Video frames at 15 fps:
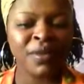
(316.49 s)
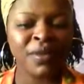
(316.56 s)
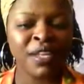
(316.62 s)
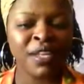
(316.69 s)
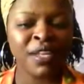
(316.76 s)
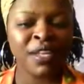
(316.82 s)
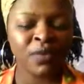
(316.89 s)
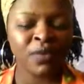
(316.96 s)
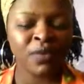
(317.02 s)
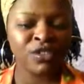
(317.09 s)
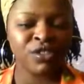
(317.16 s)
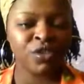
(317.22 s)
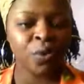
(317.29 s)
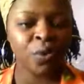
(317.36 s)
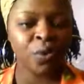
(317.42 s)
and what you
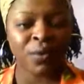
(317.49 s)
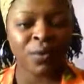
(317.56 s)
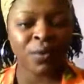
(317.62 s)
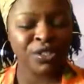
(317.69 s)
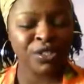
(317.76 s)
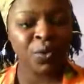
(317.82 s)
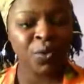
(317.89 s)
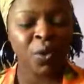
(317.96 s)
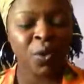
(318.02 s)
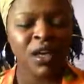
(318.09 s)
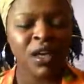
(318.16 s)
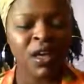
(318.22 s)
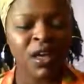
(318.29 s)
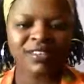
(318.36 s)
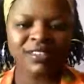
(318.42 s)
do is just
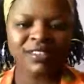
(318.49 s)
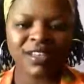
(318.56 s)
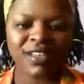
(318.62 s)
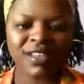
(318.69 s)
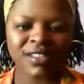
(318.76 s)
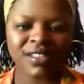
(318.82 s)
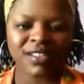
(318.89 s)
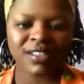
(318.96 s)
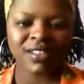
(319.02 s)
crappy.